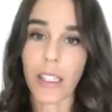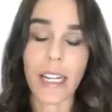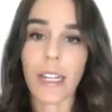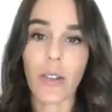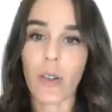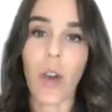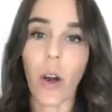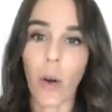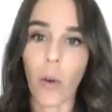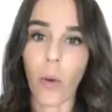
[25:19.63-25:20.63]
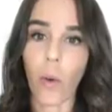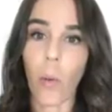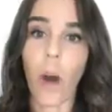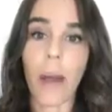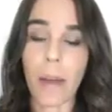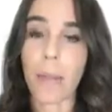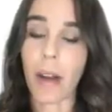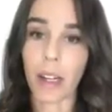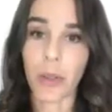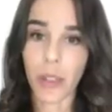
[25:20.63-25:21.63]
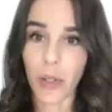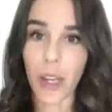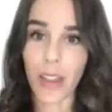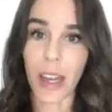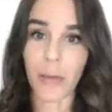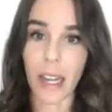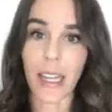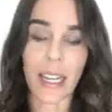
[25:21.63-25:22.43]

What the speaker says: because I didn't know why my body was doing that, right?